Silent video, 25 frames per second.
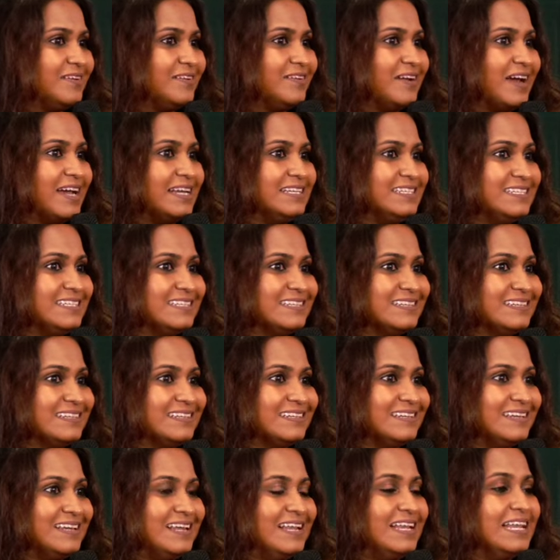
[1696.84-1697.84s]
right?
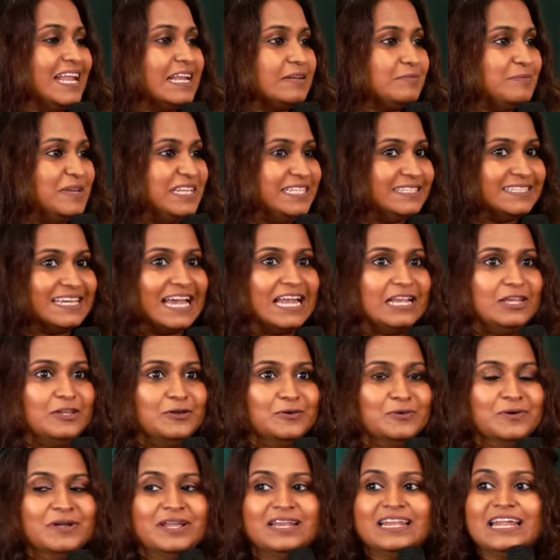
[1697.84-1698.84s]
Let me tell
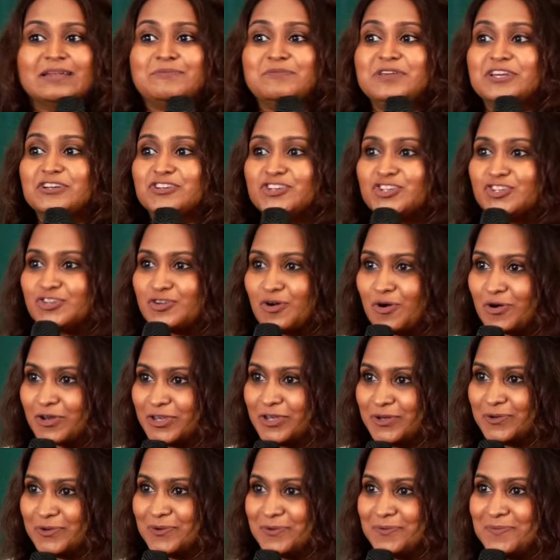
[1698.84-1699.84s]
you, let me assure
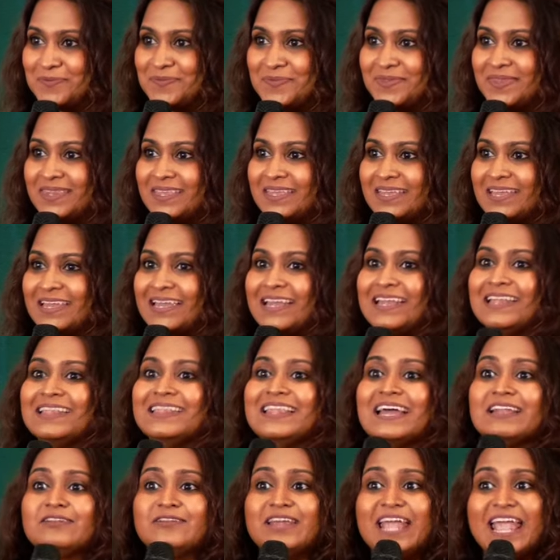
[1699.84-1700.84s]
you
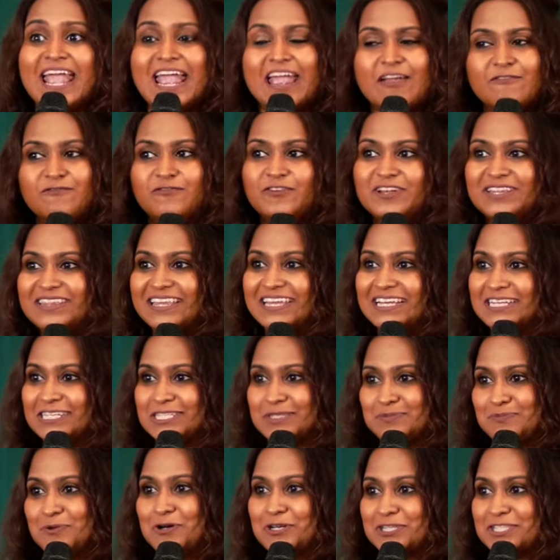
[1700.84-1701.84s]
that everything
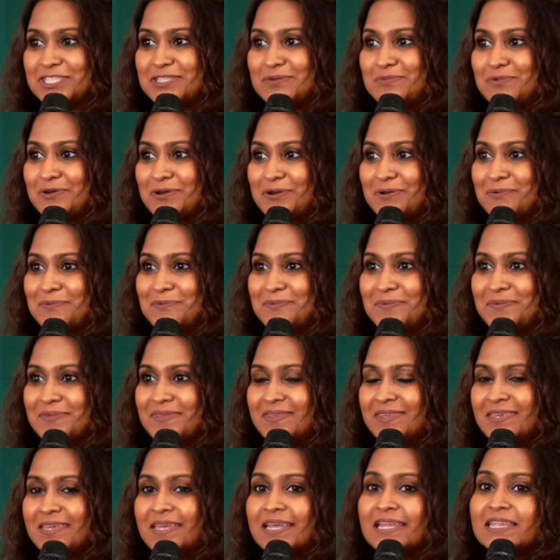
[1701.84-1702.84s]
is possible.
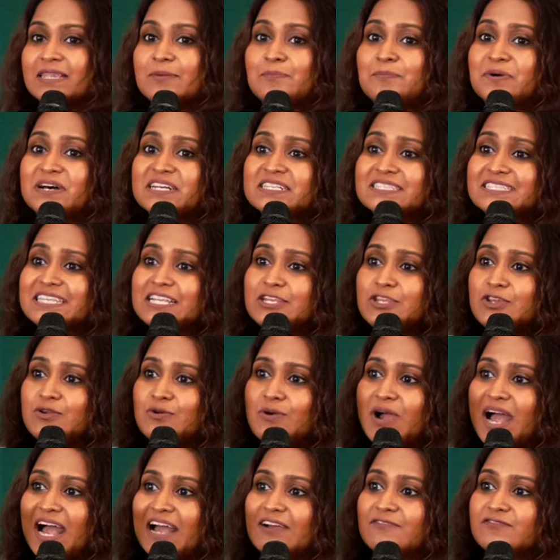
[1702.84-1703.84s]
The person
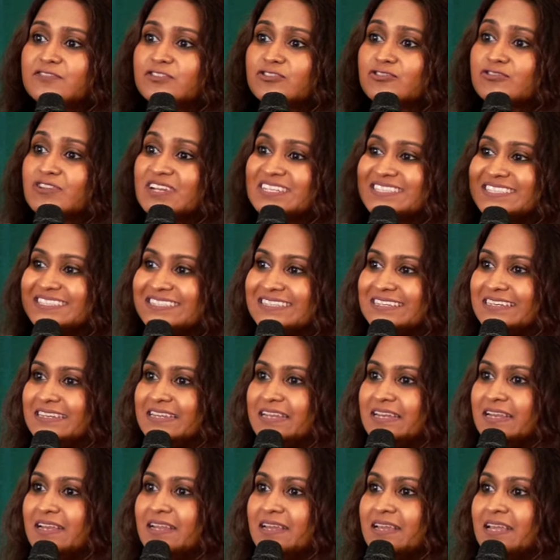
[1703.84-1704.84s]
you have trusted
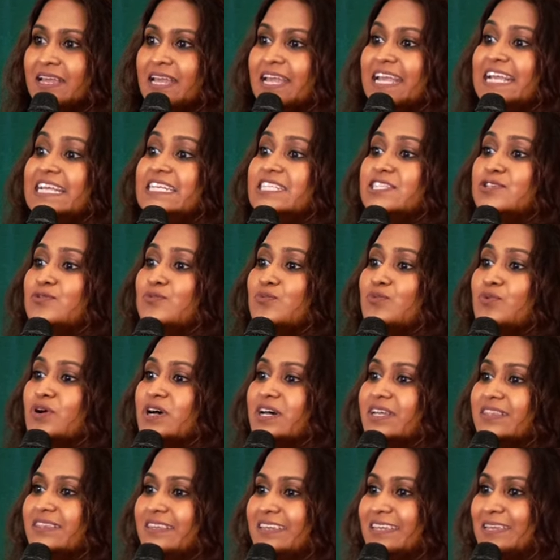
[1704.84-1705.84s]
in is
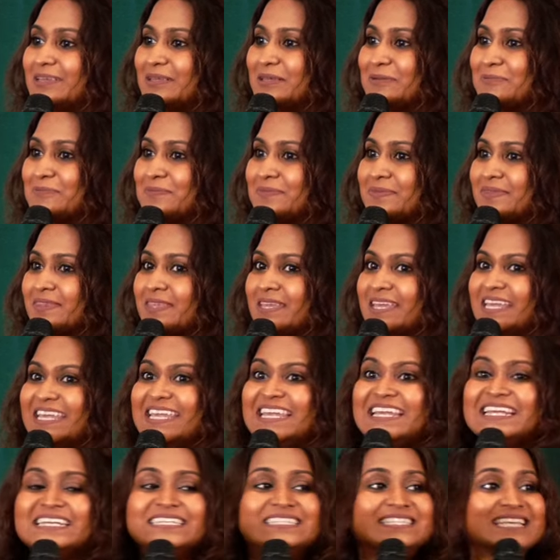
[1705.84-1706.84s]
worthy,
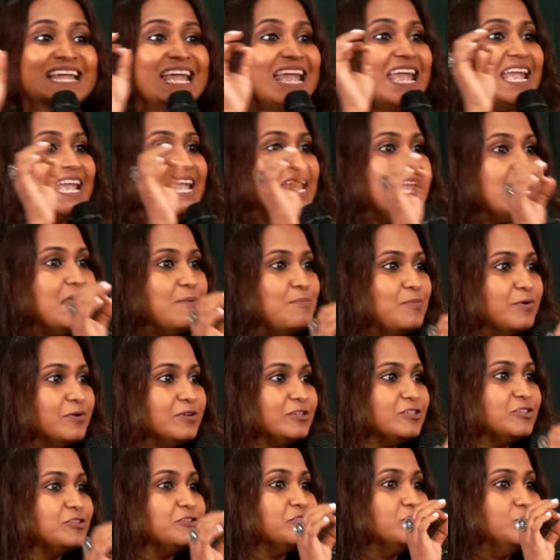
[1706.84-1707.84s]
he is
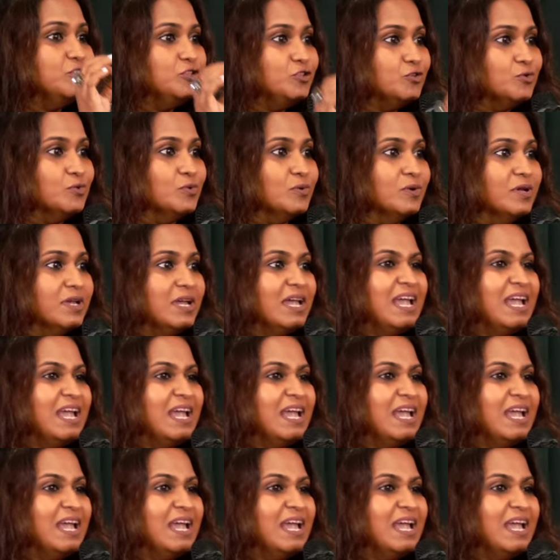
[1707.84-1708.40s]
able to do